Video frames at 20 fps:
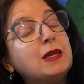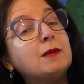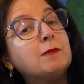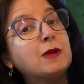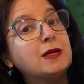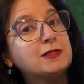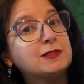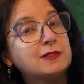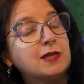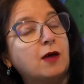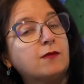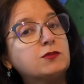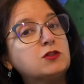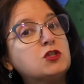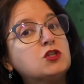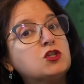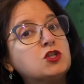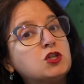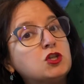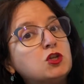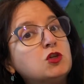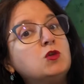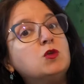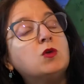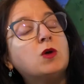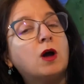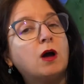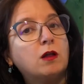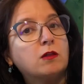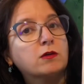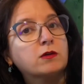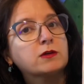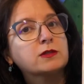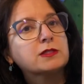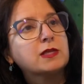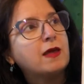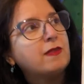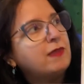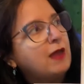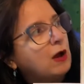myself to 2 colors,
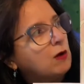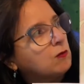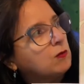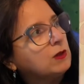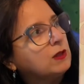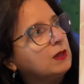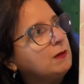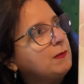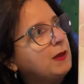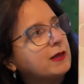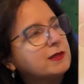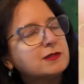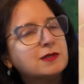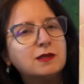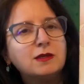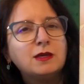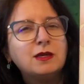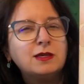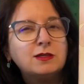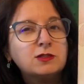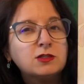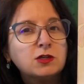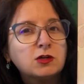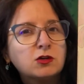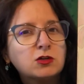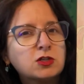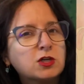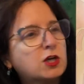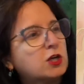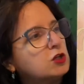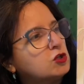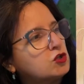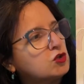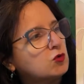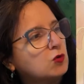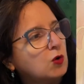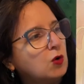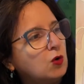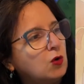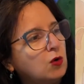and that really makes it easier to
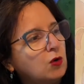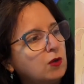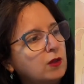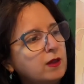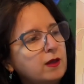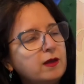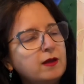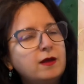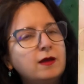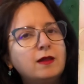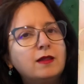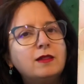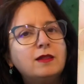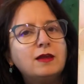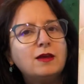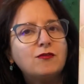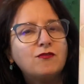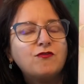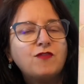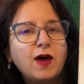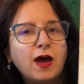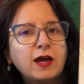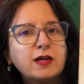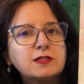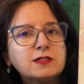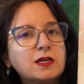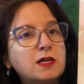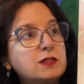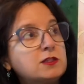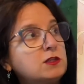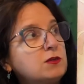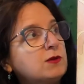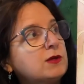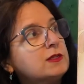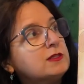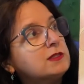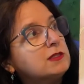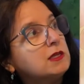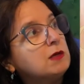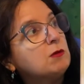control the effect. As you can
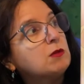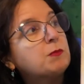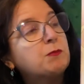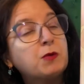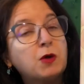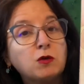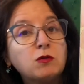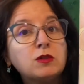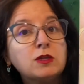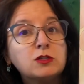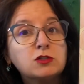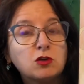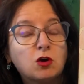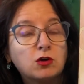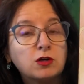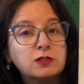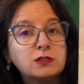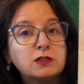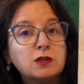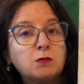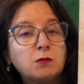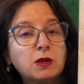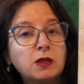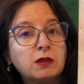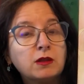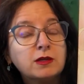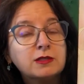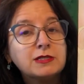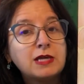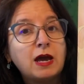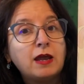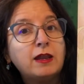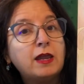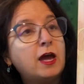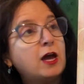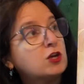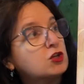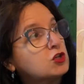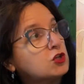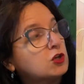see with both these artists that we looked at,
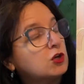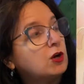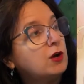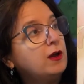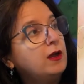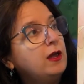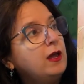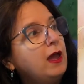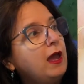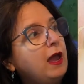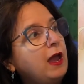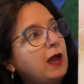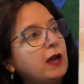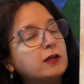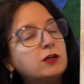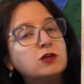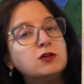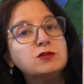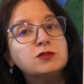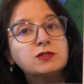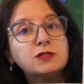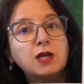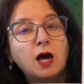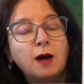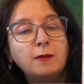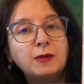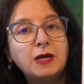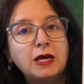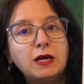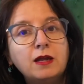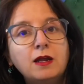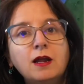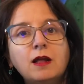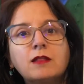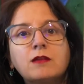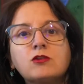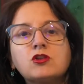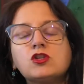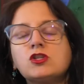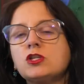Escher and Kusama,
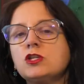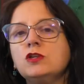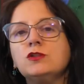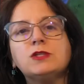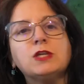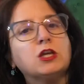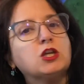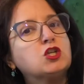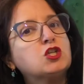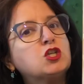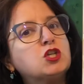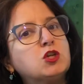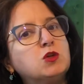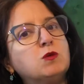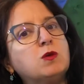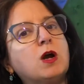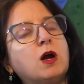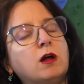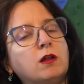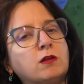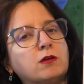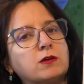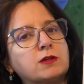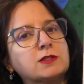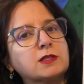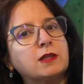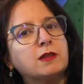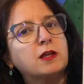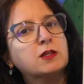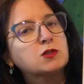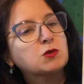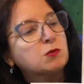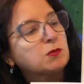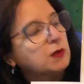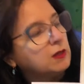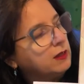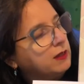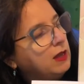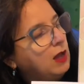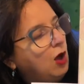they're just using 2 colors, and that's
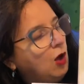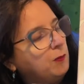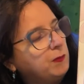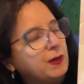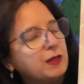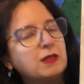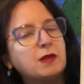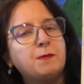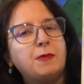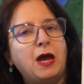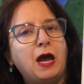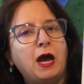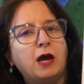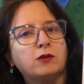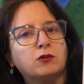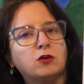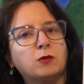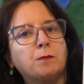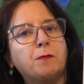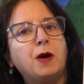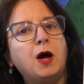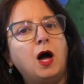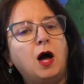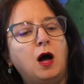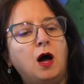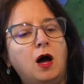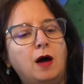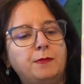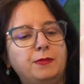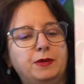really helping the pattern pop.